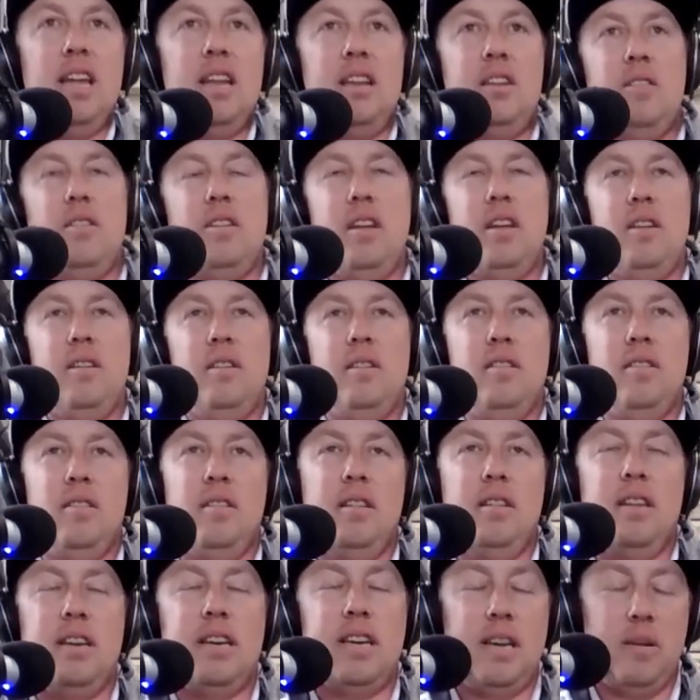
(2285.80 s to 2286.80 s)

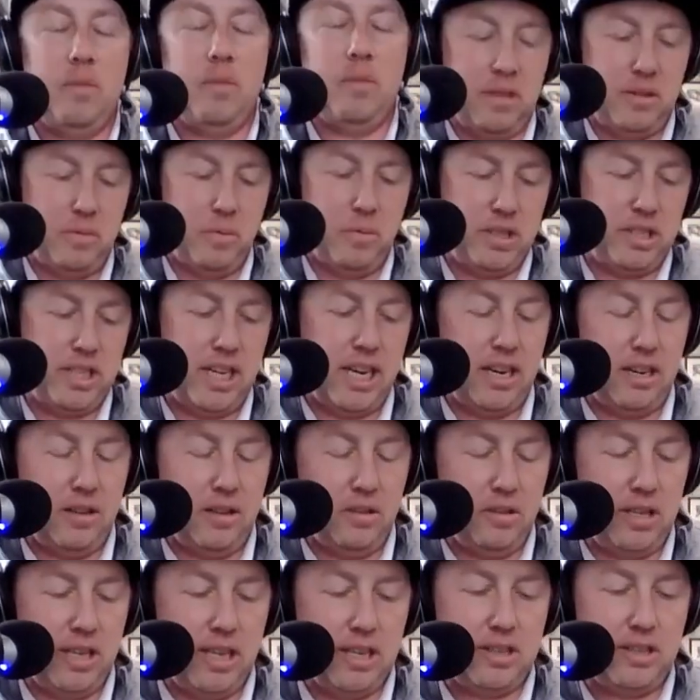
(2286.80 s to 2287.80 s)
And again, we chatted a
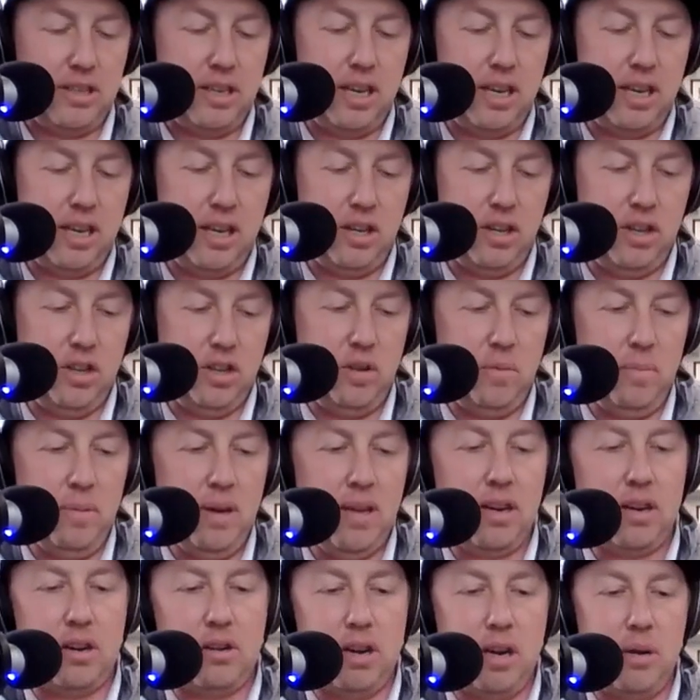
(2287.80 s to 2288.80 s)
little yesterday. You
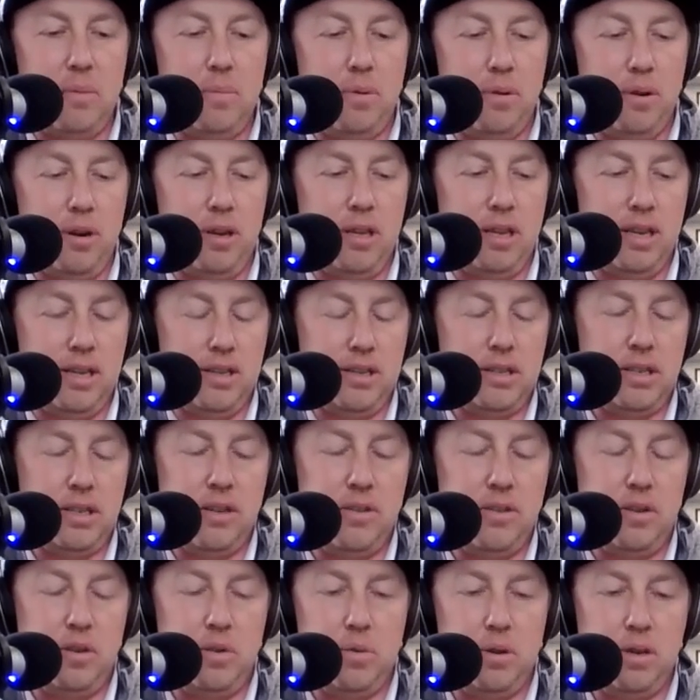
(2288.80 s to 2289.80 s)
made a great point
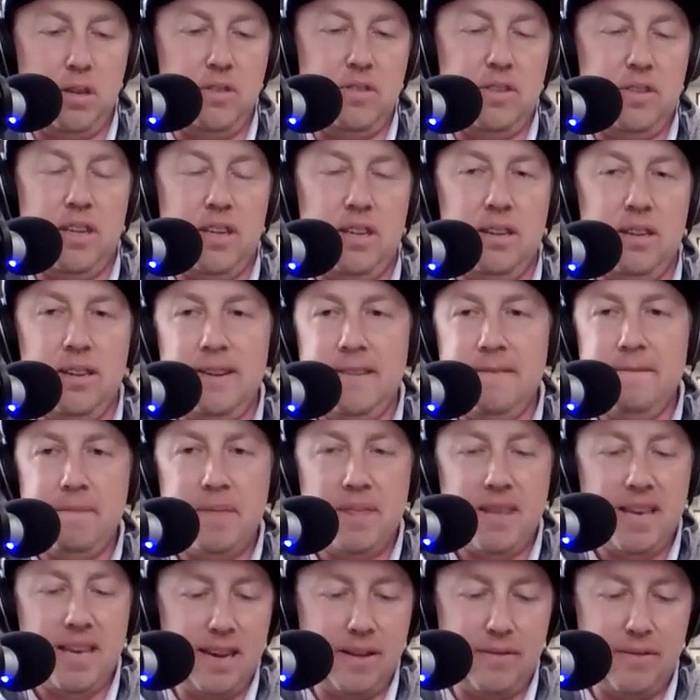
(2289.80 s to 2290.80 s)
yesterday too, where you said
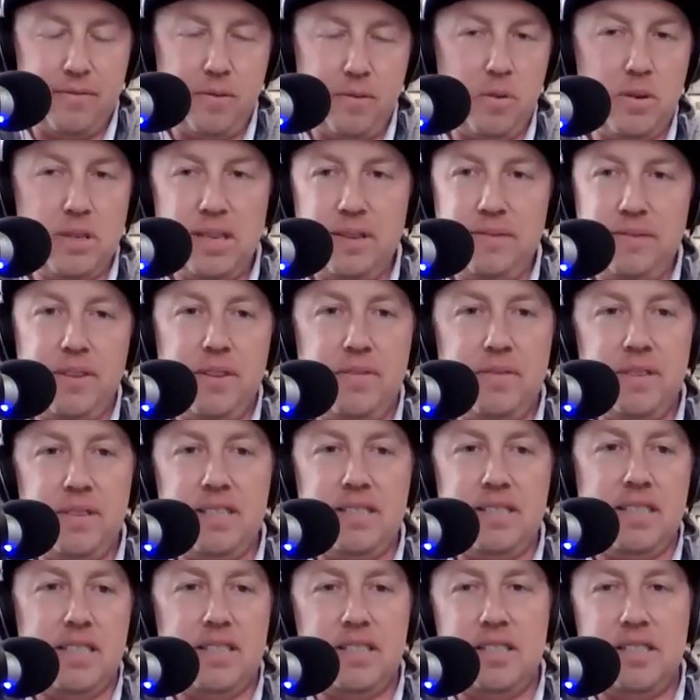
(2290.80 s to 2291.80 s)
at 14,
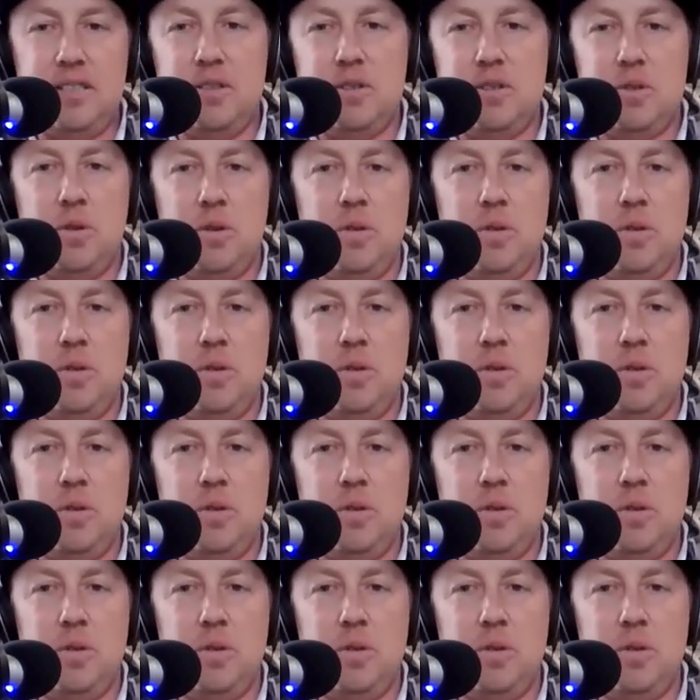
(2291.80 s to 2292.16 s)
15, 16 years